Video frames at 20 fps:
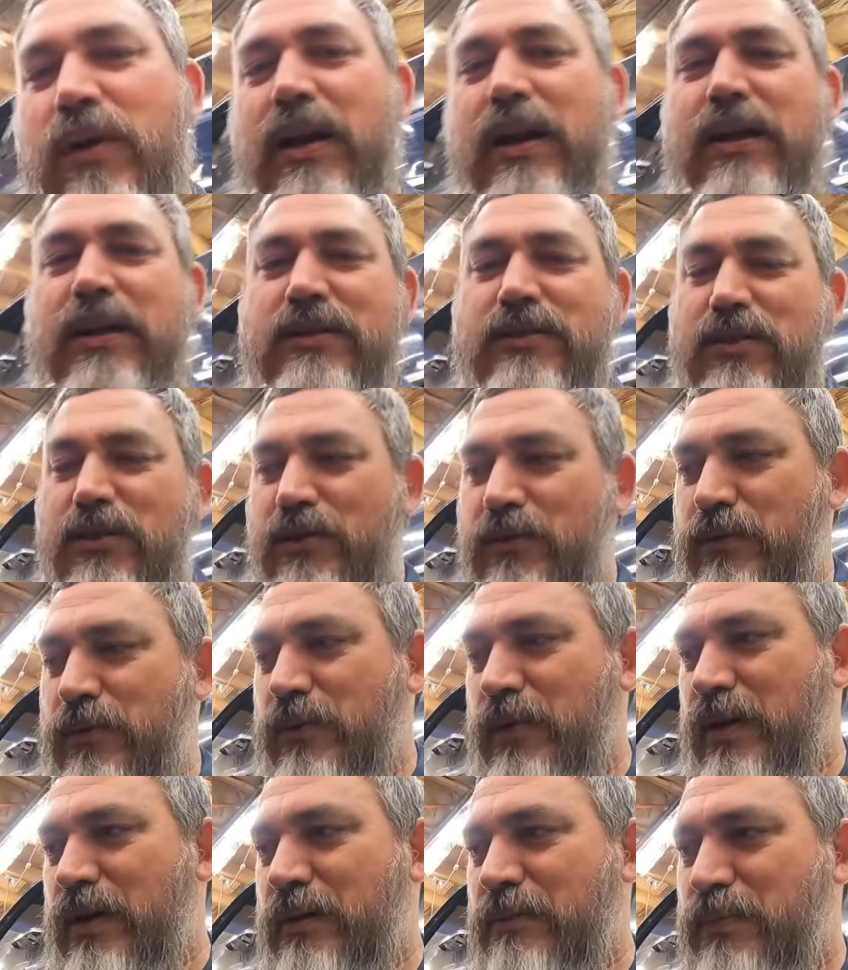ready
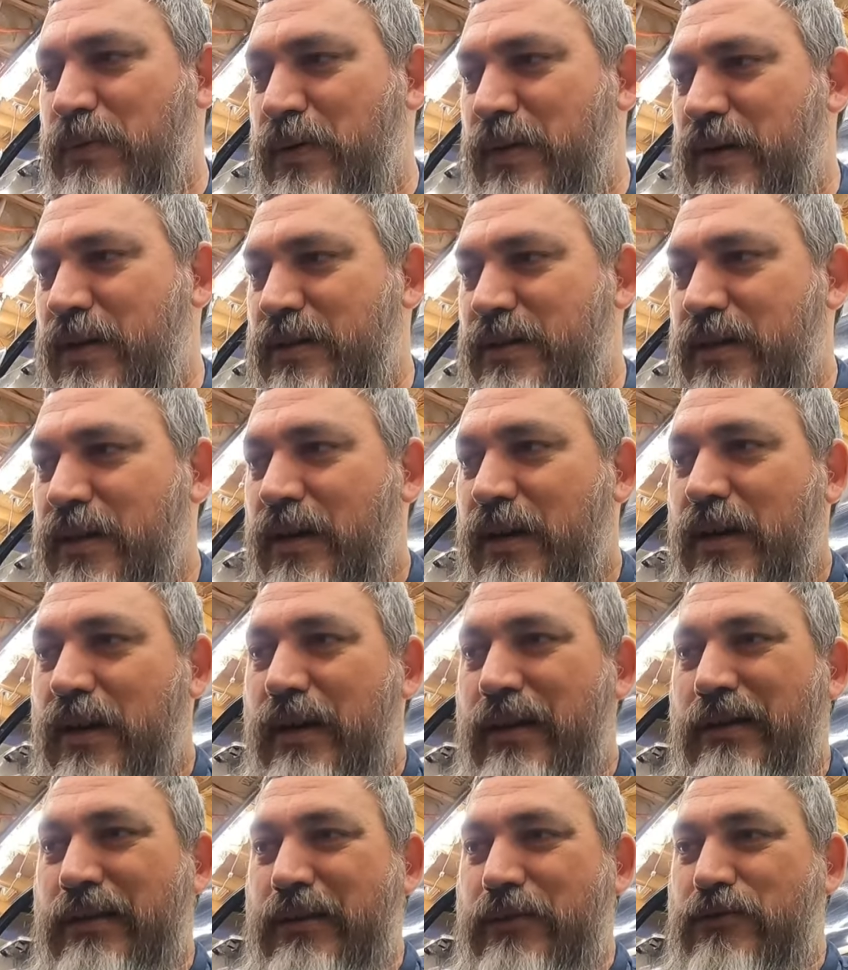to put
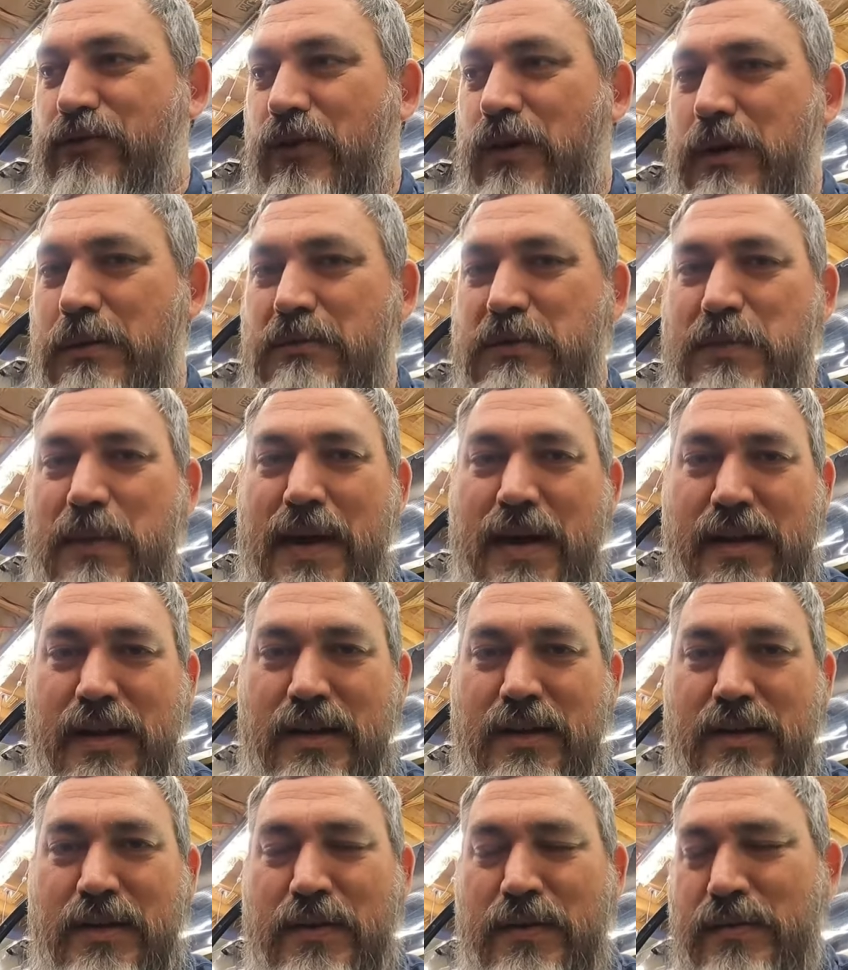the drums
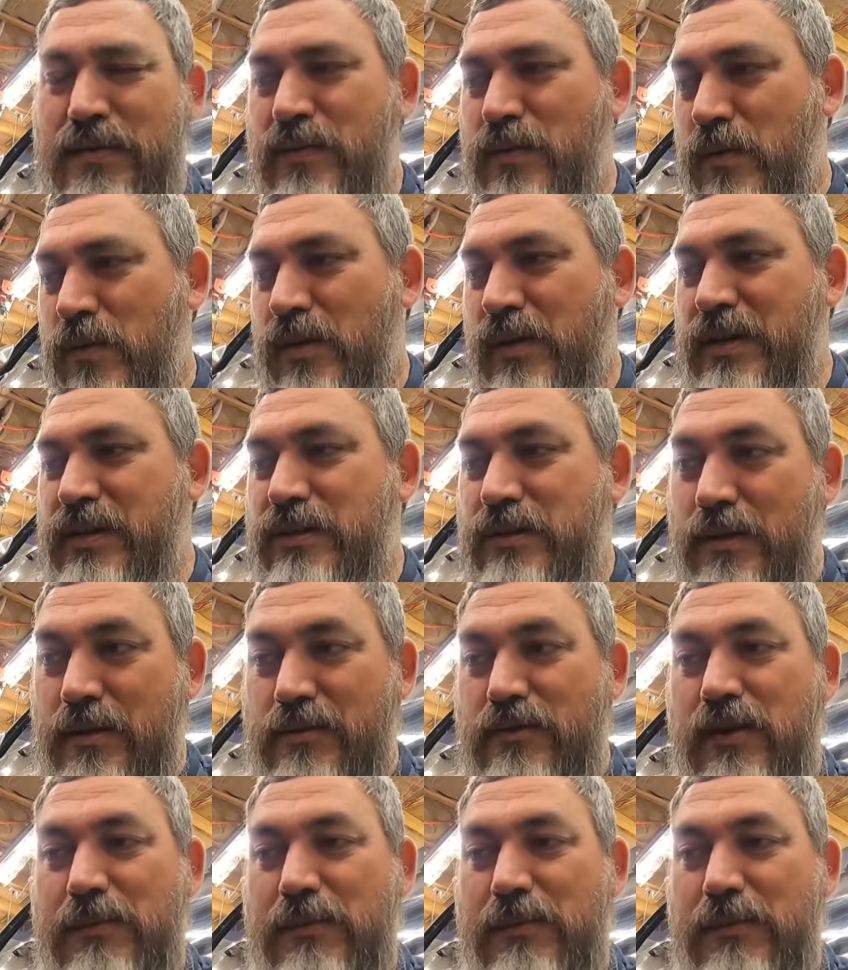back on, or at least the